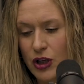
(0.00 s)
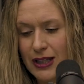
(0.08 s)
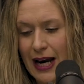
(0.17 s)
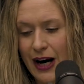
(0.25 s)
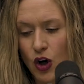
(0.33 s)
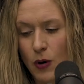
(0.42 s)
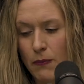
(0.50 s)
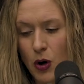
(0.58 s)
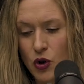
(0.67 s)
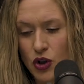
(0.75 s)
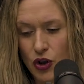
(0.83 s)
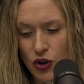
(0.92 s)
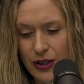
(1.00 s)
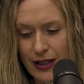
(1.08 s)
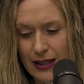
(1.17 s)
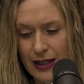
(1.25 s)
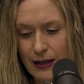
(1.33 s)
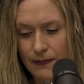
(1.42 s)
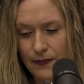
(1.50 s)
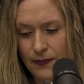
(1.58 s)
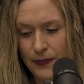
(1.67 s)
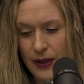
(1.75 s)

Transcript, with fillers: entire emotional system.